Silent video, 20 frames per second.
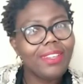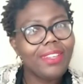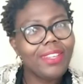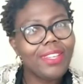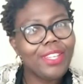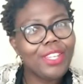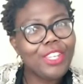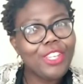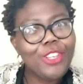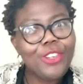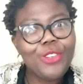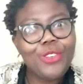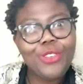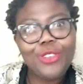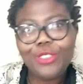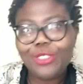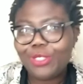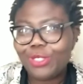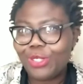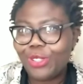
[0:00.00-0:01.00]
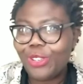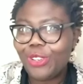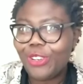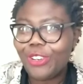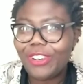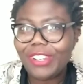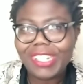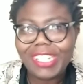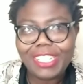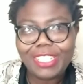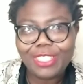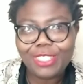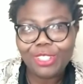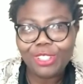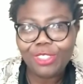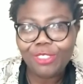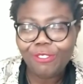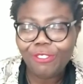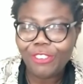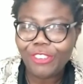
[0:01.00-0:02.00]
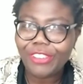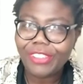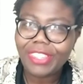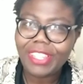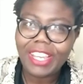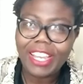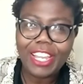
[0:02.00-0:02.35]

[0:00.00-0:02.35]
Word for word: and you know so on and so forth,